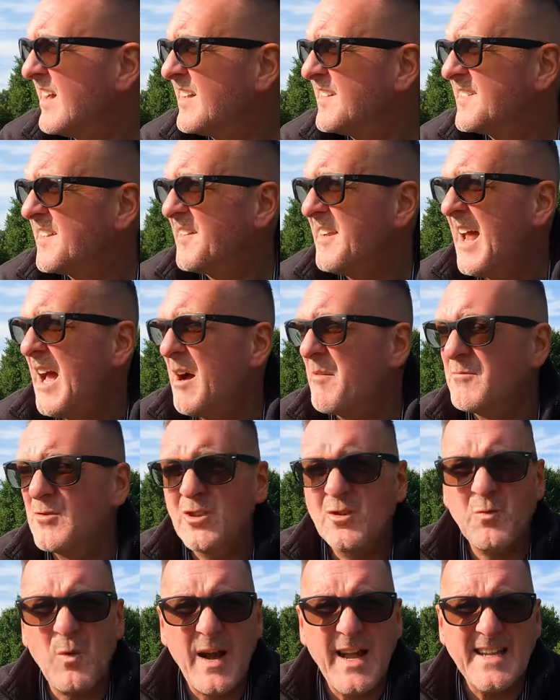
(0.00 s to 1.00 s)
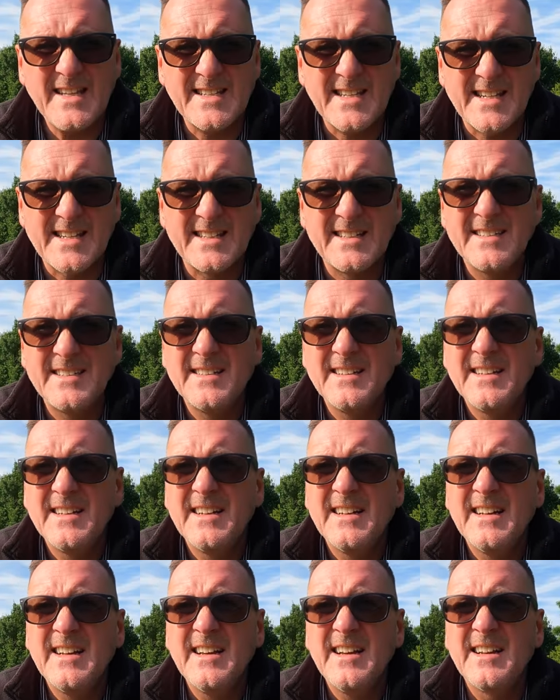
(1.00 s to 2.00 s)
So now I'm just waiting
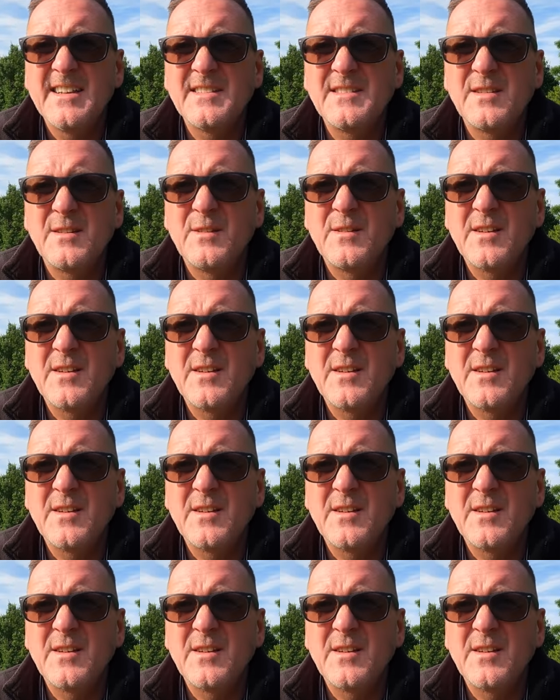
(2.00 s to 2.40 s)
until